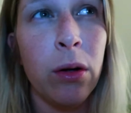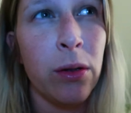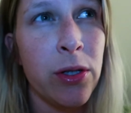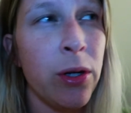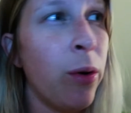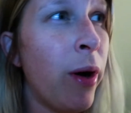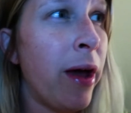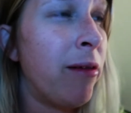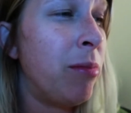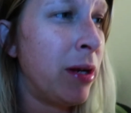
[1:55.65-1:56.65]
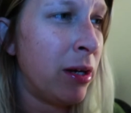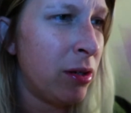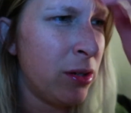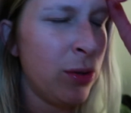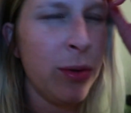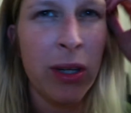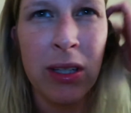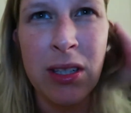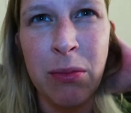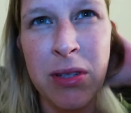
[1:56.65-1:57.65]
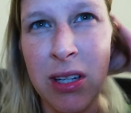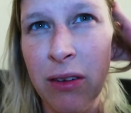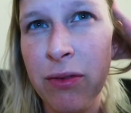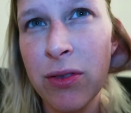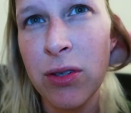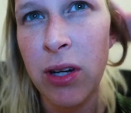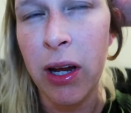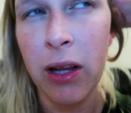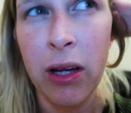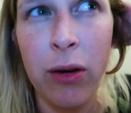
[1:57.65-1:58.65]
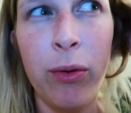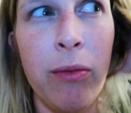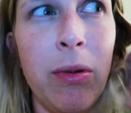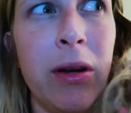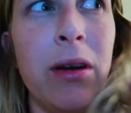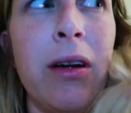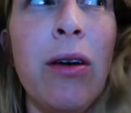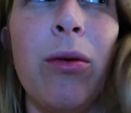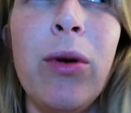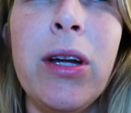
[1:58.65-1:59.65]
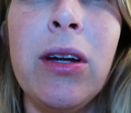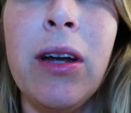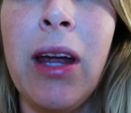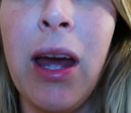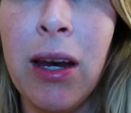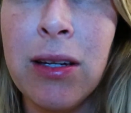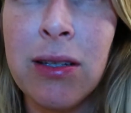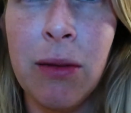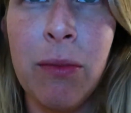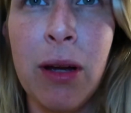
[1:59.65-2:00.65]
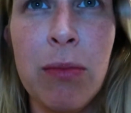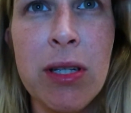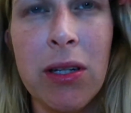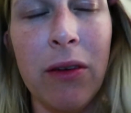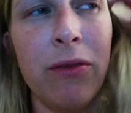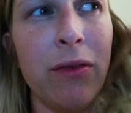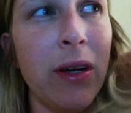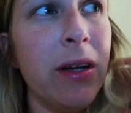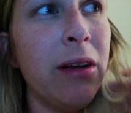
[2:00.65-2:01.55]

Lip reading: Also I have been doing some stuff today, like we've been getting some baby stuff, and